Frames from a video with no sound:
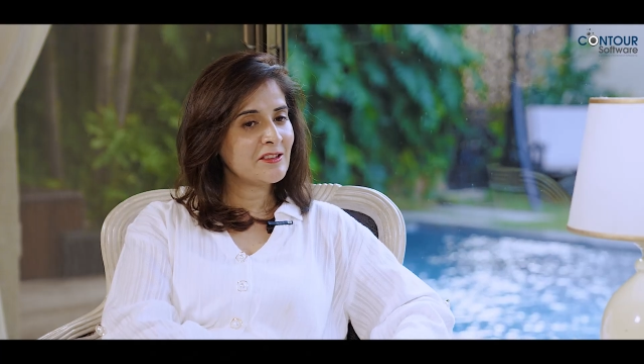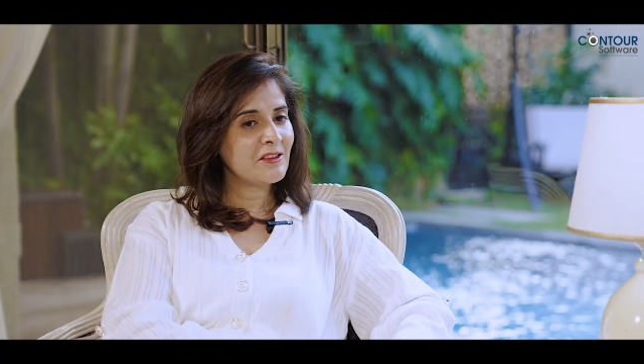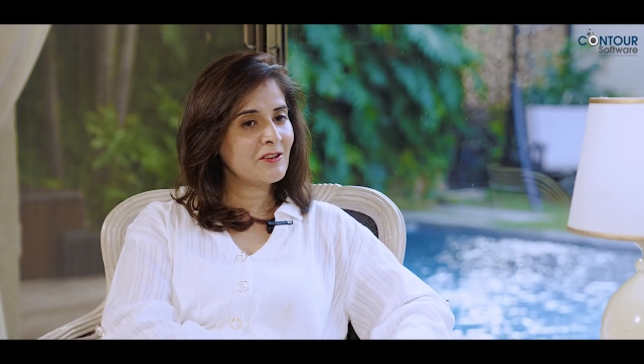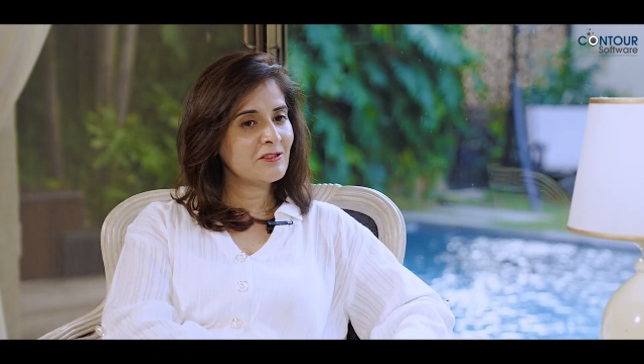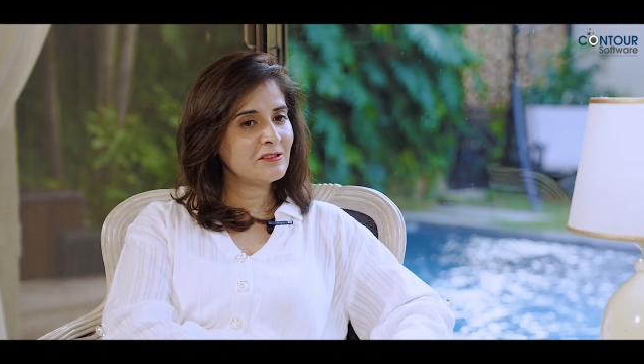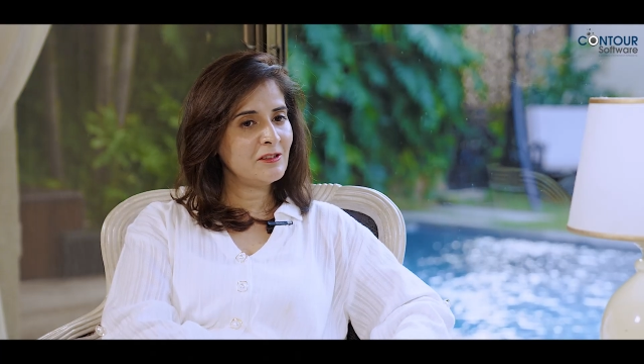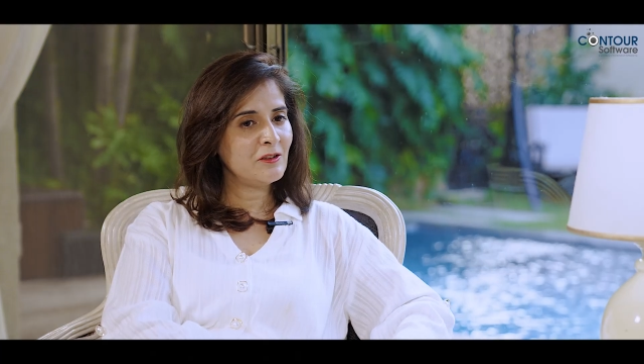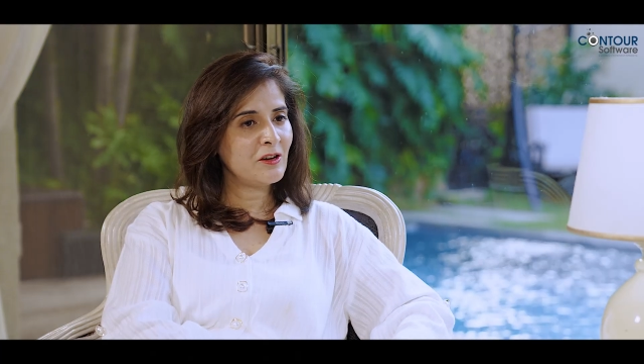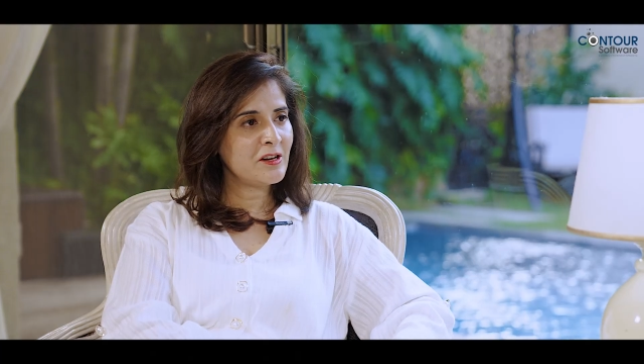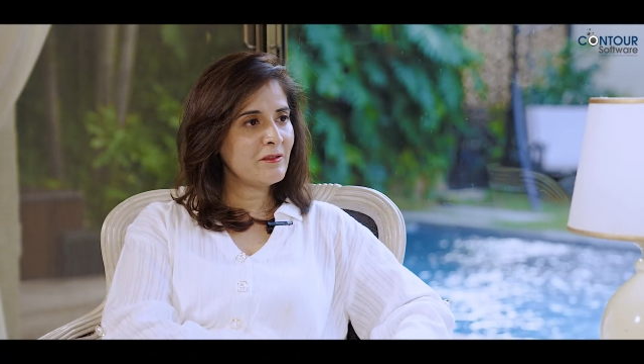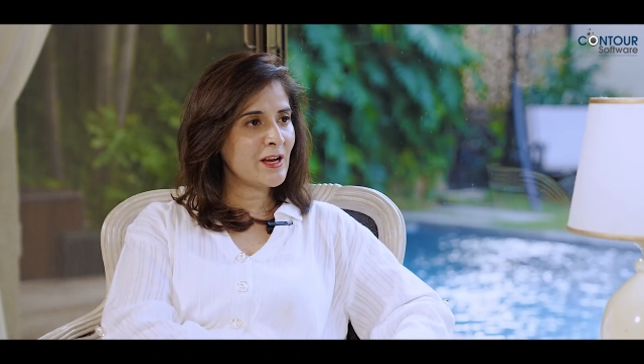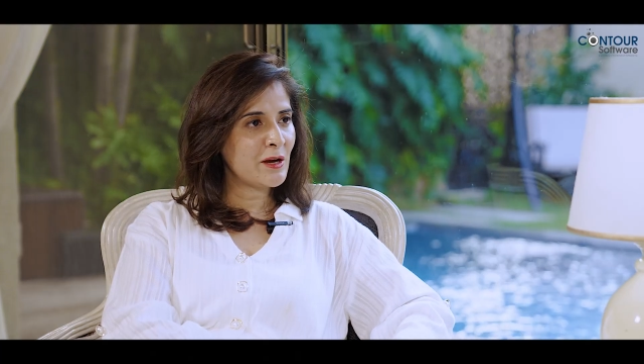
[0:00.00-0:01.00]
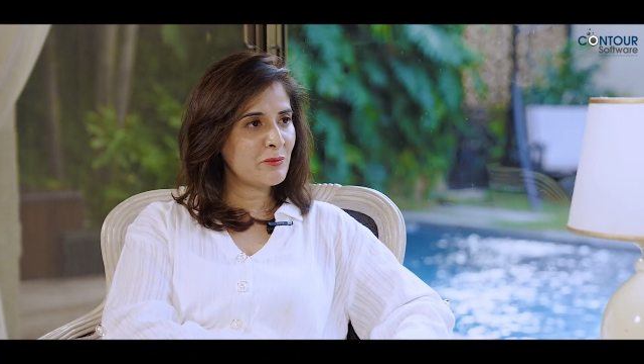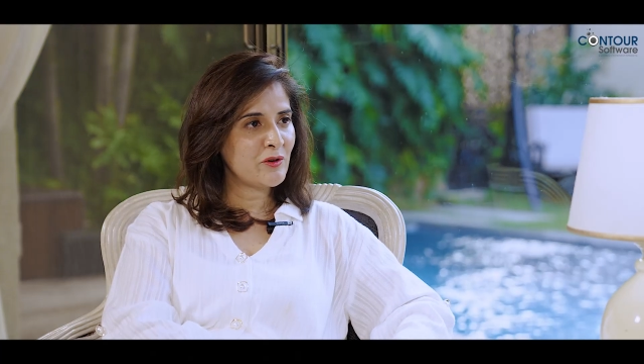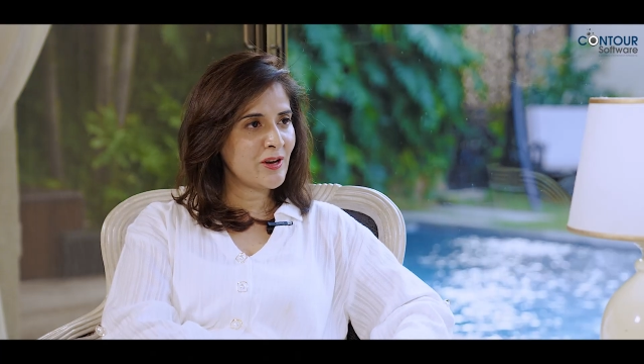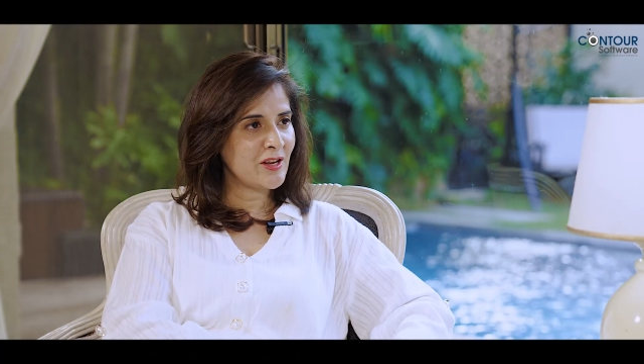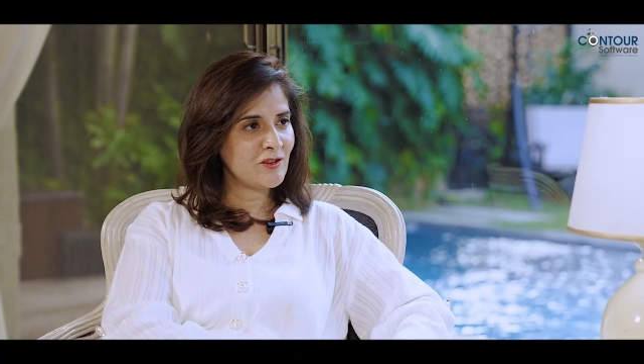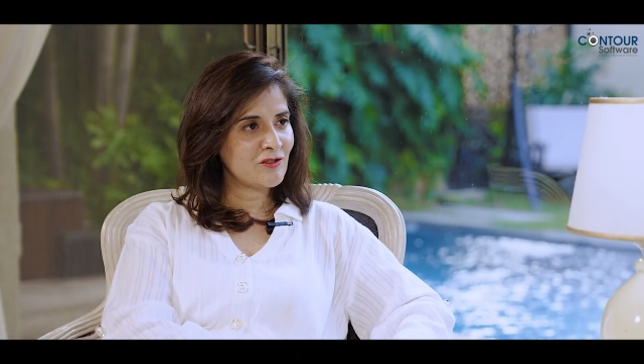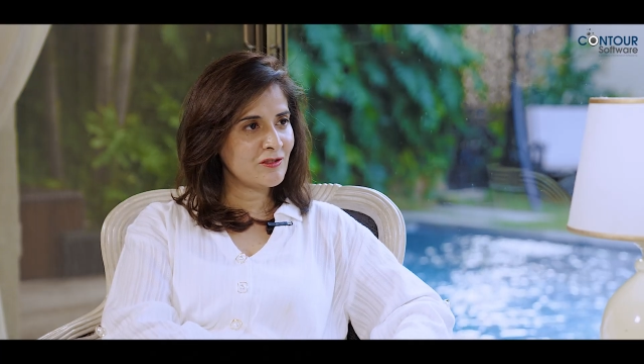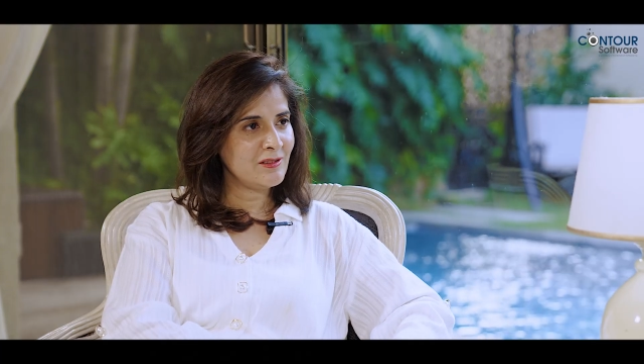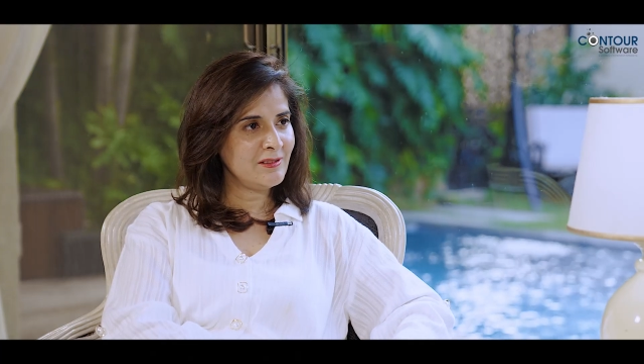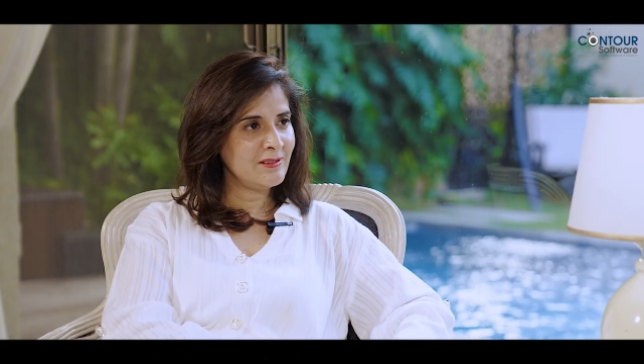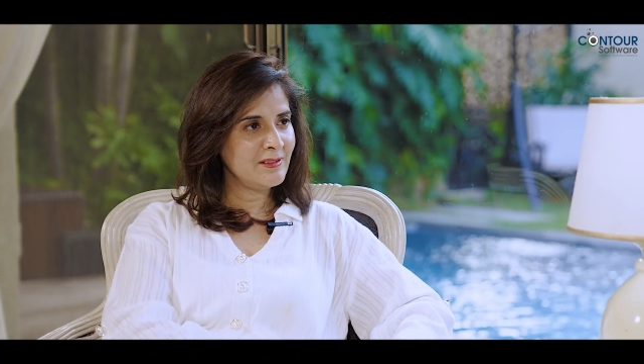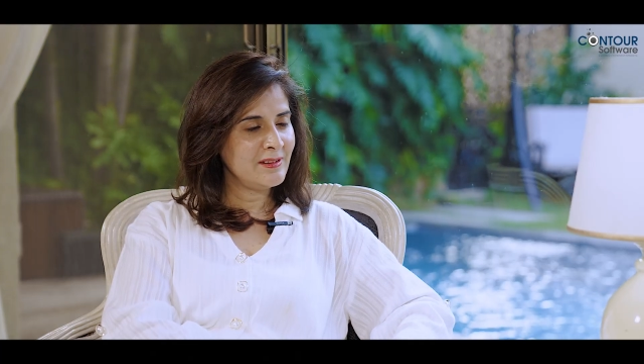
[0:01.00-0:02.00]
there's a lot of
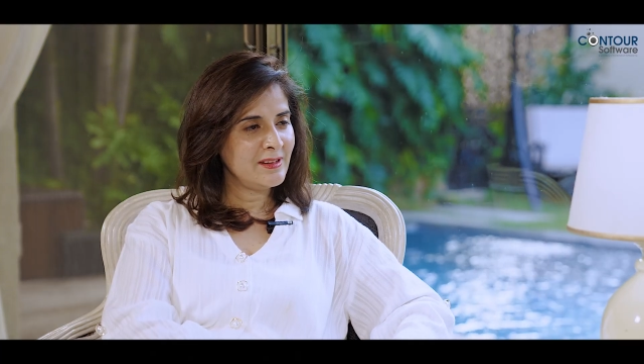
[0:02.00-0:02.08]
apprehension